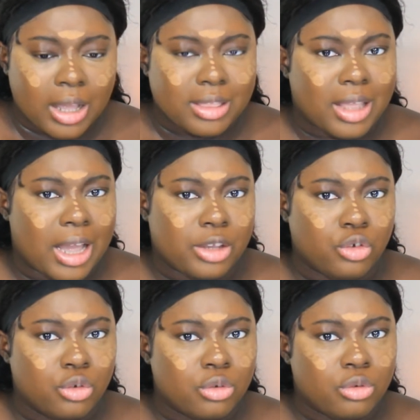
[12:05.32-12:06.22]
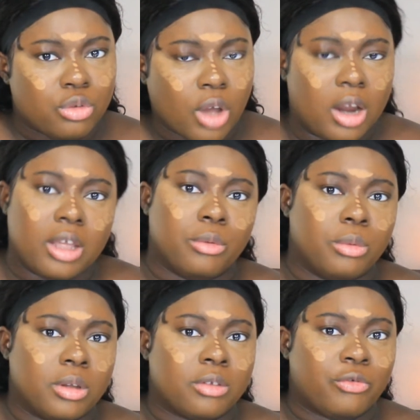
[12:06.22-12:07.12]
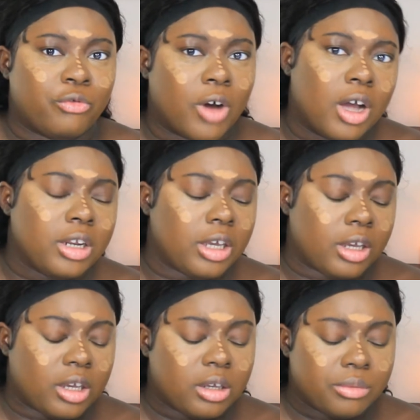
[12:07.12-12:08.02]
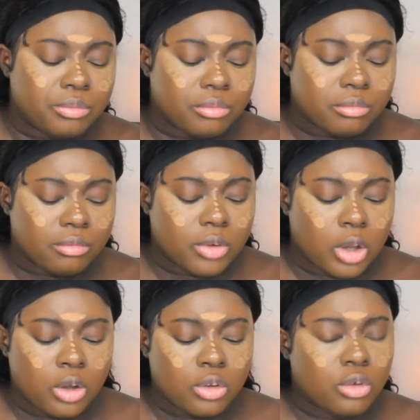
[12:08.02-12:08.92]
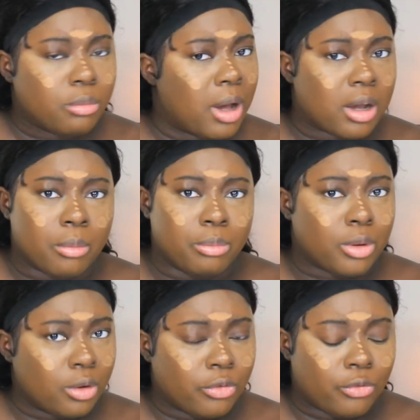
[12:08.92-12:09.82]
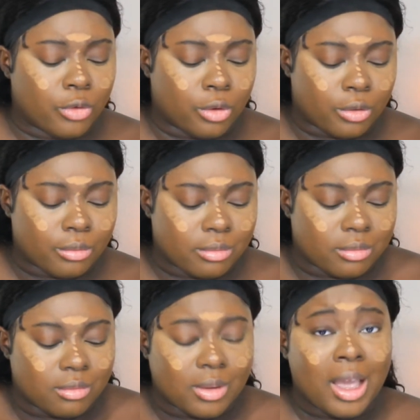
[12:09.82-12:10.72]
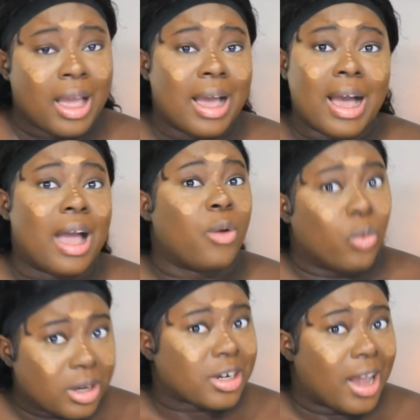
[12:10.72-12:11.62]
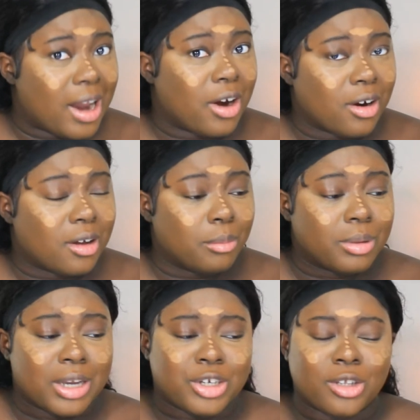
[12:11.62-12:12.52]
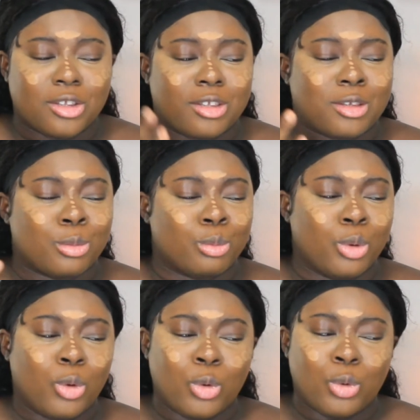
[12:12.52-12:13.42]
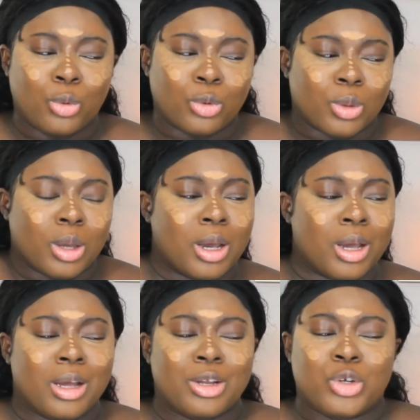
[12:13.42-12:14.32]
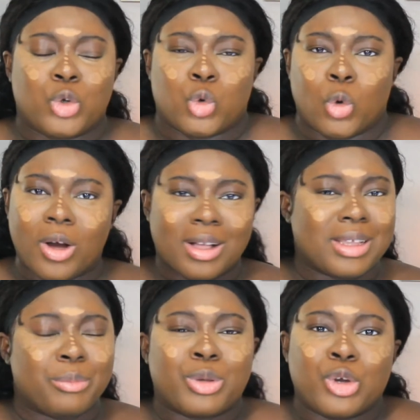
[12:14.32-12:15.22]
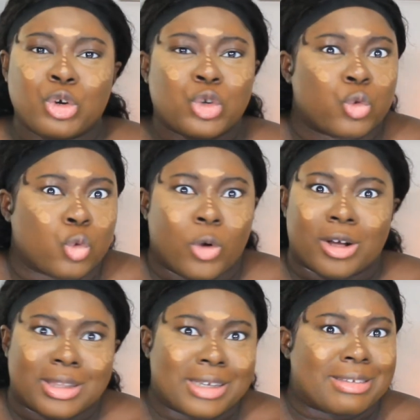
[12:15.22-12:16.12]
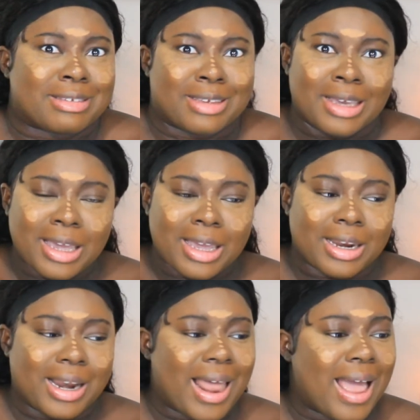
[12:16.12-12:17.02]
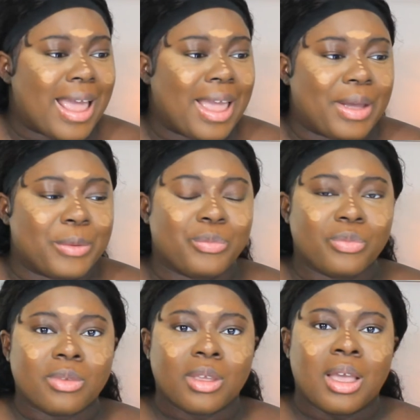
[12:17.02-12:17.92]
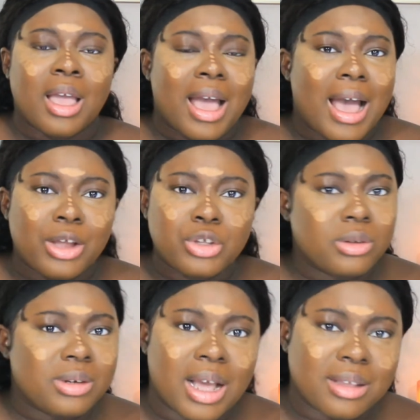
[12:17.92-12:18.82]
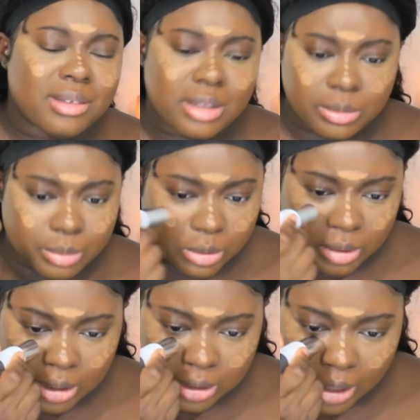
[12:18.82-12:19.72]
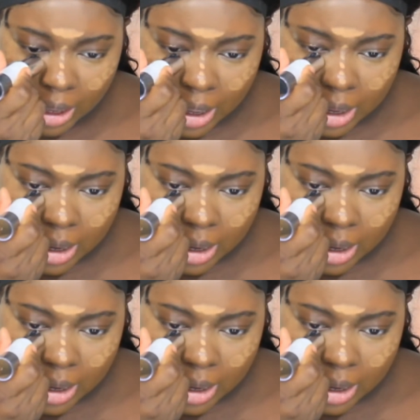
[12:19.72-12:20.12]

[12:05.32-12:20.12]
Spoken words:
that you thought it was funny to mock a beautiful, I wish I had her complexion, smooth, chocolate, pure chocolate skin. Like, how do you not see the beauty in that?